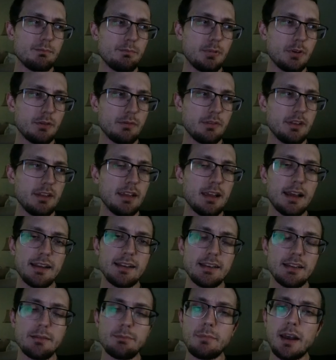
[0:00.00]
but the
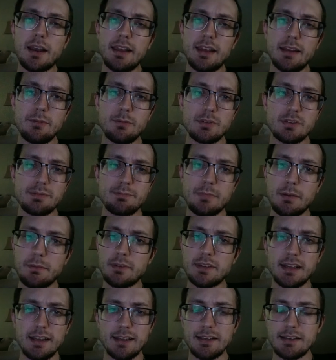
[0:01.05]
idea in my head was maybe
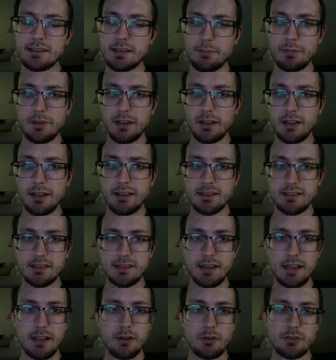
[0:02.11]
taking something like a
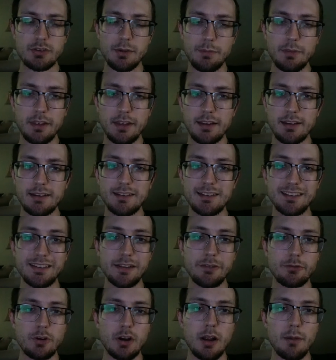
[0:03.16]
snake or something that can
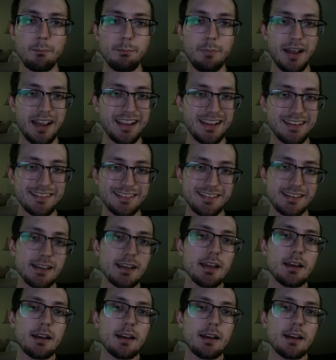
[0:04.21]
deliver a bite